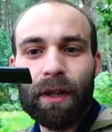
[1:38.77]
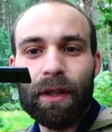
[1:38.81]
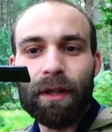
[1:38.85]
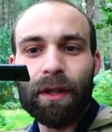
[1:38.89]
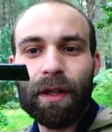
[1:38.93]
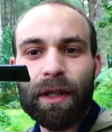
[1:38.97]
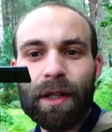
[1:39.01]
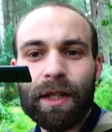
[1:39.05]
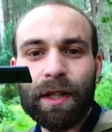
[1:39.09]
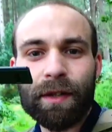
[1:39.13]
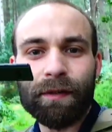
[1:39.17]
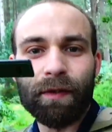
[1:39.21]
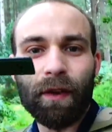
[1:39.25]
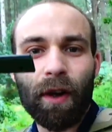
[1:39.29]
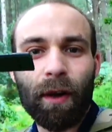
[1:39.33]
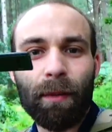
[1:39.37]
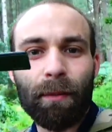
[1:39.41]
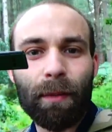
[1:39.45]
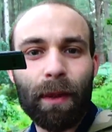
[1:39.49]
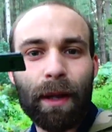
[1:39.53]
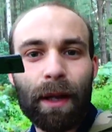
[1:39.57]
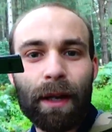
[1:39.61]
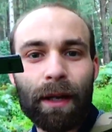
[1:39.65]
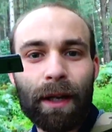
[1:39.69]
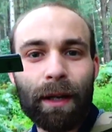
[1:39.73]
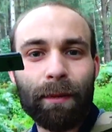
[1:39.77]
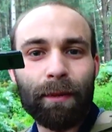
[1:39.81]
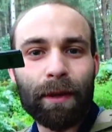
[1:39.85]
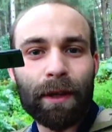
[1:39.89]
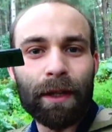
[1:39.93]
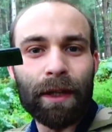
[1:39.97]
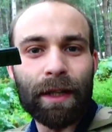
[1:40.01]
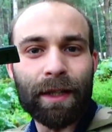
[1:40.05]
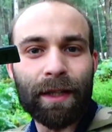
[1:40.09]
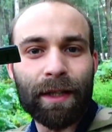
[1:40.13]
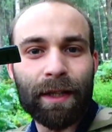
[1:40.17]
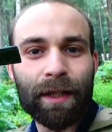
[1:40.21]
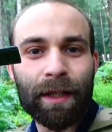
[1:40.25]
This is from
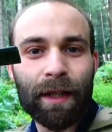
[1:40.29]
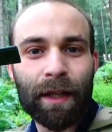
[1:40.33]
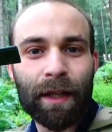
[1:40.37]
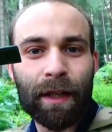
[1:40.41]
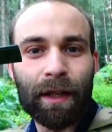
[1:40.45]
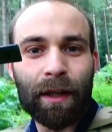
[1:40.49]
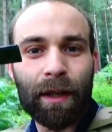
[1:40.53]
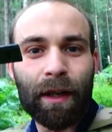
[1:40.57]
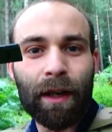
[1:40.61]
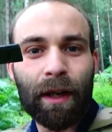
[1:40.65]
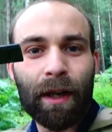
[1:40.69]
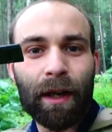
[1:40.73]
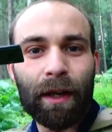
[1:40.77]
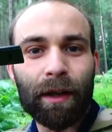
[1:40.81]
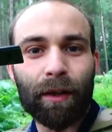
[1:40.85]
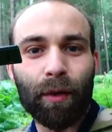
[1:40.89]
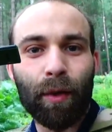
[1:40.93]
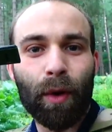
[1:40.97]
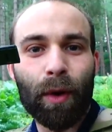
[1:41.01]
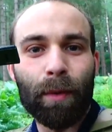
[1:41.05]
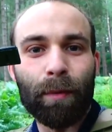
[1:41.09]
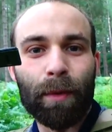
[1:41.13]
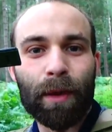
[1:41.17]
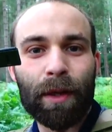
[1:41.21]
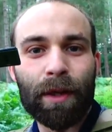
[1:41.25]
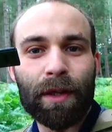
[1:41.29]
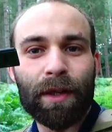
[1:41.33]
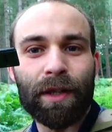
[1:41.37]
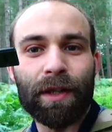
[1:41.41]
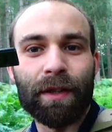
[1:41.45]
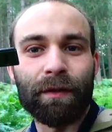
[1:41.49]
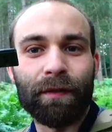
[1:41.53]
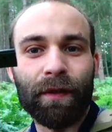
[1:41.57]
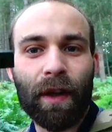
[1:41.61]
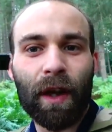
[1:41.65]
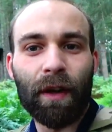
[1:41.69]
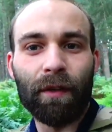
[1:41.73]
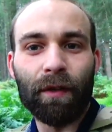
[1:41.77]
Limitless Equipment
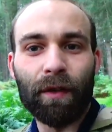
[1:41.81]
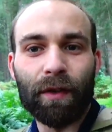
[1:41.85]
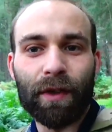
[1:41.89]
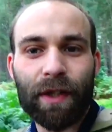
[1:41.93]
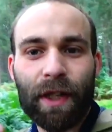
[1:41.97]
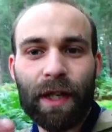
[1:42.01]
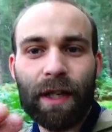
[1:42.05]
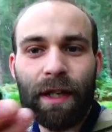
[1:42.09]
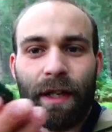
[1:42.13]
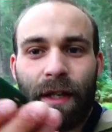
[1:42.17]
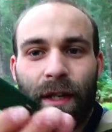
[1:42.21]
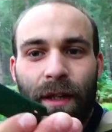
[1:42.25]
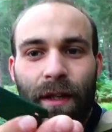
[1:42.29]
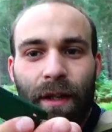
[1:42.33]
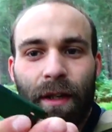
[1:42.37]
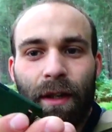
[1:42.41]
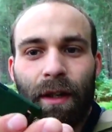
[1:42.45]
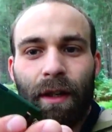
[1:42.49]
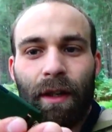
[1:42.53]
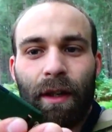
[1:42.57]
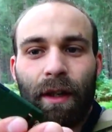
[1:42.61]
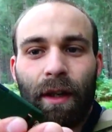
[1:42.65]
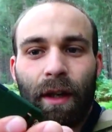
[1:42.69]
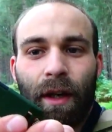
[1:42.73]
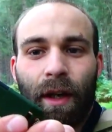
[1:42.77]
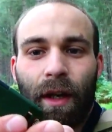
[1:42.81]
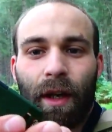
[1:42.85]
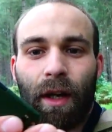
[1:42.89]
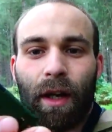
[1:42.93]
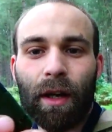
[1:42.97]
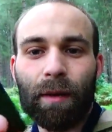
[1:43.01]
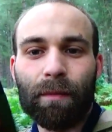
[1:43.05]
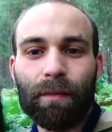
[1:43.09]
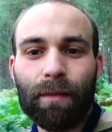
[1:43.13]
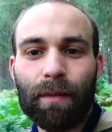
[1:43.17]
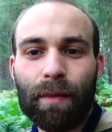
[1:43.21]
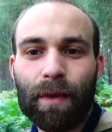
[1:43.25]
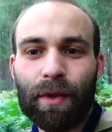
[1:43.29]
Survival Tin.
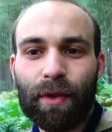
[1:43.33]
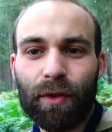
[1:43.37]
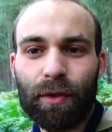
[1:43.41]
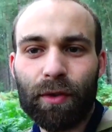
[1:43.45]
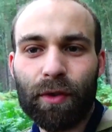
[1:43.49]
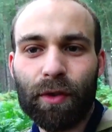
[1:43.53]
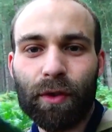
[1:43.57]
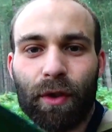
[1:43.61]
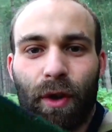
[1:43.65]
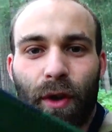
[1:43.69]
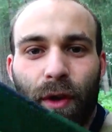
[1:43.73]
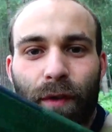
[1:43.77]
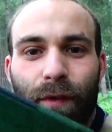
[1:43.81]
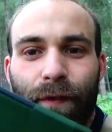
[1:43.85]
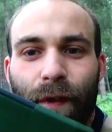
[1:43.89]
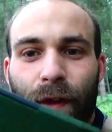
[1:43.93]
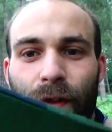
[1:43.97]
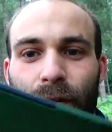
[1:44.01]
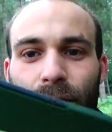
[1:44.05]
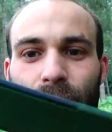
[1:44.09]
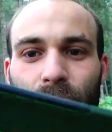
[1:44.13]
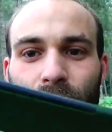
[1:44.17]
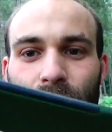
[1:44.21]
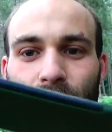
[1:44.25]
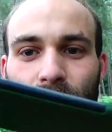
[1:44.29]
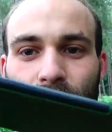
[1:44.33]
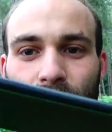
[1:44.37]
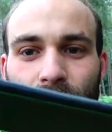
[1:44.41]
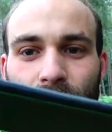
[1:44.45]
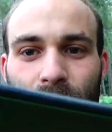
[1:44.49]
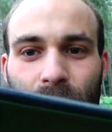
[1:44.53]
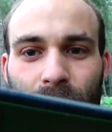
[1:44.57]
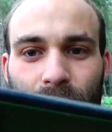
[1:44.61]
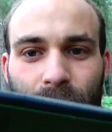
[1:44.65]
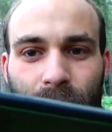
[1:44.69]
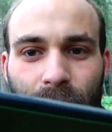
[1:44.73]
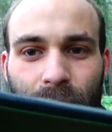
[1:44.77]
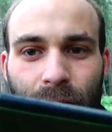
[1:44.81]
It's also got a ferro rod
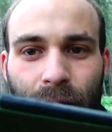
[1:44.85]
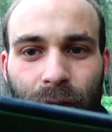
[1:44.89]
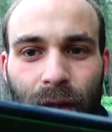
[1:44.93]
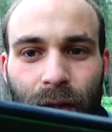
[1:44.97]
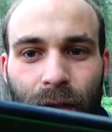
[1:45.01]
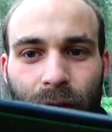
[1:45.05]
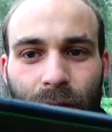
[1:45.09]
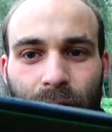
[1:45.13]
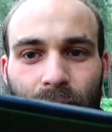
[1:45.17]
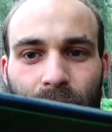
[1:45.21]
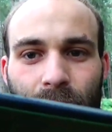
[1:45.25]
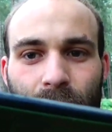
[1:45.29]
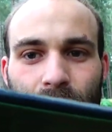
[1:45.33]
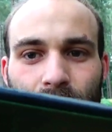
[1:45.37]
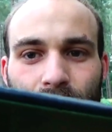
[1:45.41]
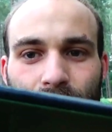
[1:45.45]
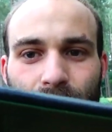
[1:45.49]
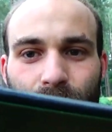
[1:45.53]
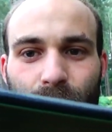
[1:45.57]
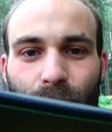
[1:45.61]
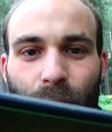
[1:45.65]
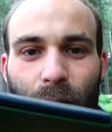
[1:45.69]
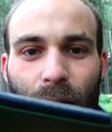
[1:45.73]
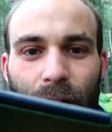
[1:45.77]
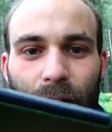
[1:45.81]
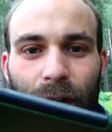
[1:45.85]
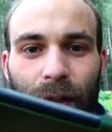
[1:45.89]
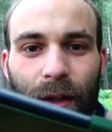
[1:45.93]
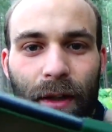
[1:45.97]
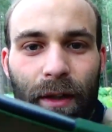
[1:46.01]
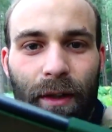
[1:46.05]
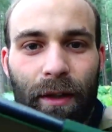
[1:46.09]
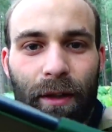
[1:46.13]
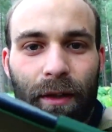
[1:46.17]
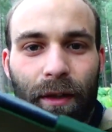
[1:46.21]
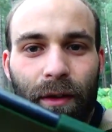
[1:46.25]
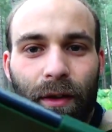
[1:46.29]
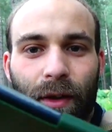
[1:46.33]
as well
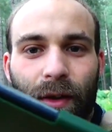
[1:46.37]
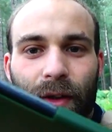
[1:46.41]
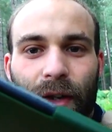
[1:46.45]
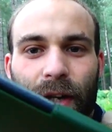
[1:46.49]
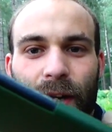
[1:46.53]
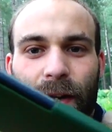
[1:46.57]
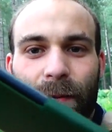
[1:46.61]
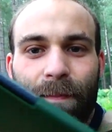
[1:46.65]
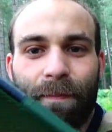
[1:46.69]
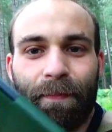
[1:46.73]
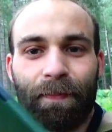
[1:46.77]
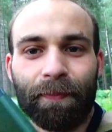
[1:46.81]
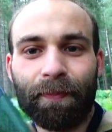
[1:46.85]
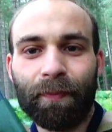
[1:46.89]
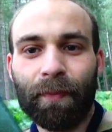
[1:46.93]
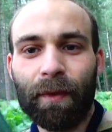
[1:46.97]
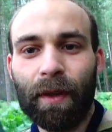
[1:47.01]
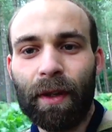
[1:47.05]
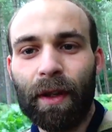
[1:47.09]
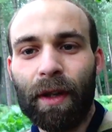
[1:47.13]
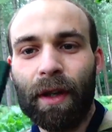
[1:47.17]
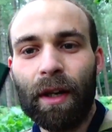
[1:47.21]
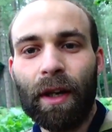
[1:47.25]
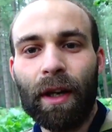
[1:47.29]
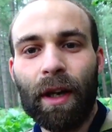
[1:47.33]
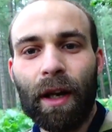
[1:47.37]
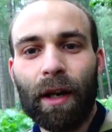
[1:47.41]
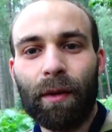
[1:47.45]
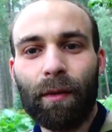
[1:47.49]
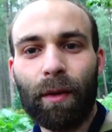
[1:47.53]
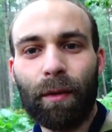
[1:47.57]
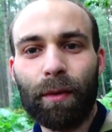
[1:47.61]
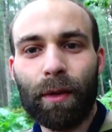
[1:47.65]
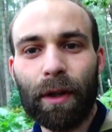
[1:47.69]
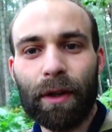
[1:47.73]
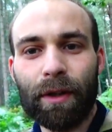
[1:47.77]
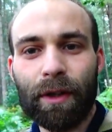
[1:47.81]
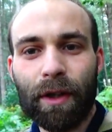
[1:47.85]
on it. And
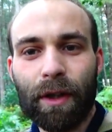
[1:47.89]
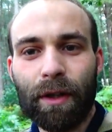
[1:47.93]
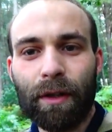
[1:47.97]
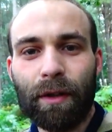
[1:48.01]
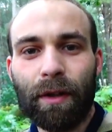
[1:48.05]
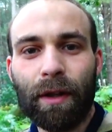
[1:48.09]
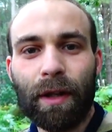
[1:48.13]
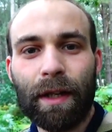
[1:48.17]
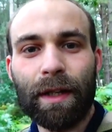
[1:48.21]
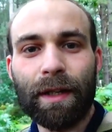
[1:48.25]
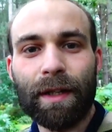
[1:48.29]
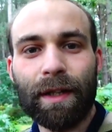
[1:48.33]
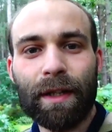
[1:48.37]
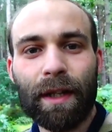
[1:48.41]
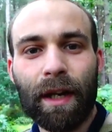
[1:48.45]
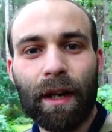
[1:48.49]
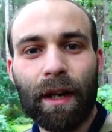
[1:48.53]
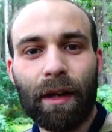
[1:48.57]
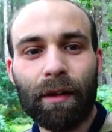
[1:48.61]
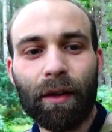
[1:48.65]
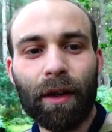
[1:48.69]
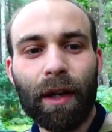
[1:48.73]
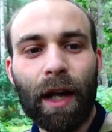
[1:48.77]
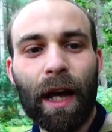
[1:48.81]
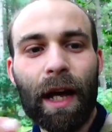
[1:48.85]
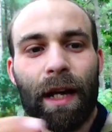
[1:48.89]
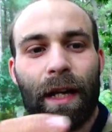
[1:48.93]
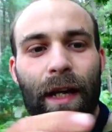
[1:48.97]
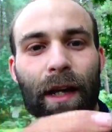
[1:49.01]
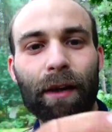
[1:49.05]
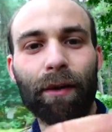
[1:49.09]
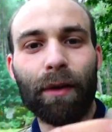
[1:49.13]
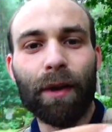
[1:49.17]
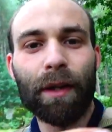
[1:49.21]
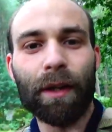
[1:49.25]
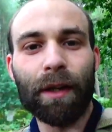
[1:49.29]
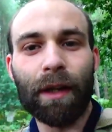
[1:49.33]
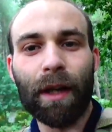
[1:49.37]
what we're going to do is I'm going to head
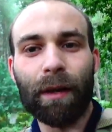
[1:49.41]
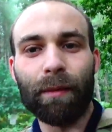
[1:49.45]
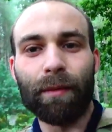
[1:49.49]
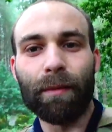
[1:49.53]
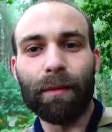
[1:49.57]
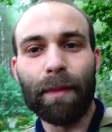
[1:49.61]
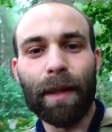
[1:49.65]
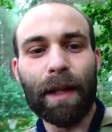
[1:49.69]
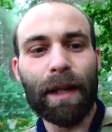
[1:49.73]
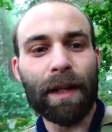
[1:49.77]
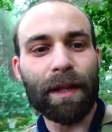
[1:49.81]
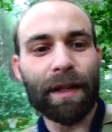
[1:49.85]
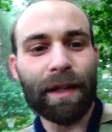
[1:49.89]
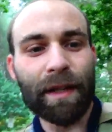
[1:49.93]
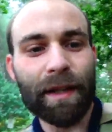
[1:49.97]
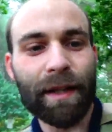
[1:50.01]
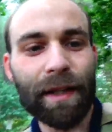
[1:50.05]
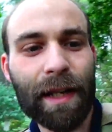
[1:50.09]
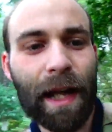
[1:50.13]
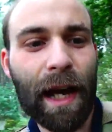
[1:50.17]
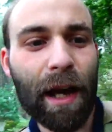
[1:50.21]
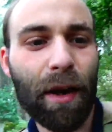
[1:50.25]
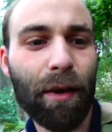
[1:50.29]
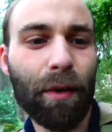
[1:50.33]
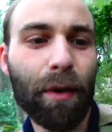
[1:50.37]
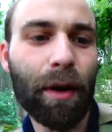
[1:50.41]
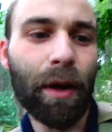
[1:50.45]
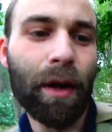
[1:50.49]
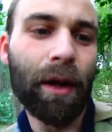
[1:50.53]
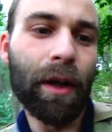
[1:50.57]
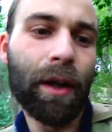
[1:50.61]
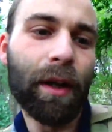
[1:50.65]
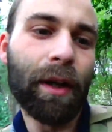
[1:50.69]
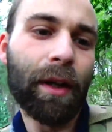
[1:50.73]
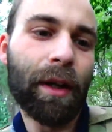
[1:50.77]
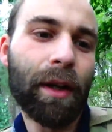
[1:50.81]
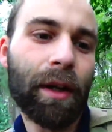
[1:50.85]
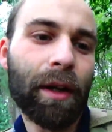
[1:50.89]
out in a couple of minutes. It's now
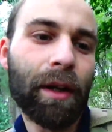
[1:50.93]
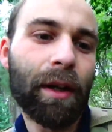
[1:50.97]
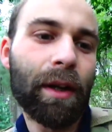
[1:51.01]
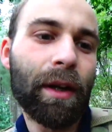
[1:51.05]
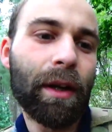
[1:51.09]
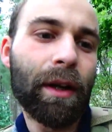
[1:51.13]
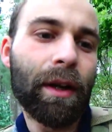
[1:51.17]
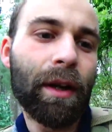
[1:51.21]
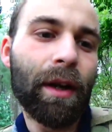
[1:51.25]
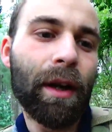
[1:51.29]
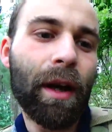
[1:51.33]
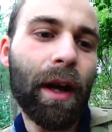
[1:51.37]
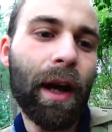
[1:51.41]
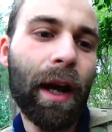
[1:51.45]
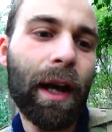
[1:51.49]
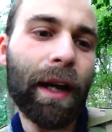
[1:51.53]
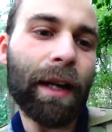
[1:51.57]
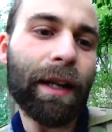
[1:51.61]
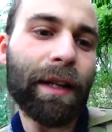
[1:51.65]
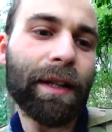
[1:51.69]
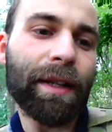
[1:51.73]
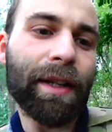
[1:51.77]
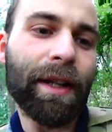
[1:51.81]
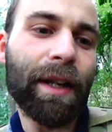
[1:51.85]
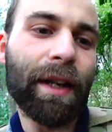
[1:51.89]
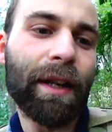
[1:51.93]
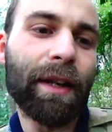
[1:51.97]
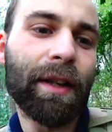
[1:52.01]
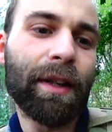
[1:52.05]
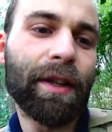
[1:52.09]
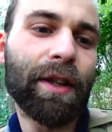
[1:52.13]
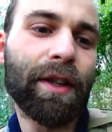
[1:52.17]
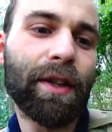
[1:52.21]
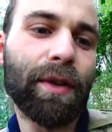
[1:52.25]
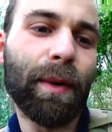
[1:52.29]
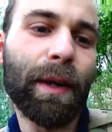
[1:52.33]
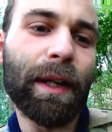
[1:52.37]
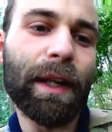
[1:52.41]

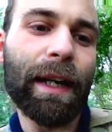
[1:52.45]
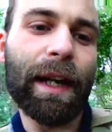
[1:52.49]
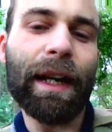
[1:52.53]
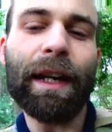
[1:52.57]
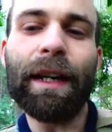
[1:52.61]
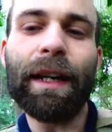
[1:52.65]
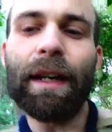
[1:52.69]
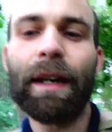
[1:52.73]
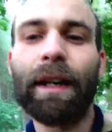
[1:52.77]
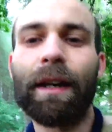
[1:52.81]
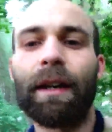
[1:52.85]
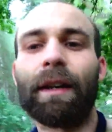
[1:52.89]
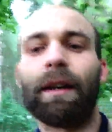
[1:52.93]
8:28,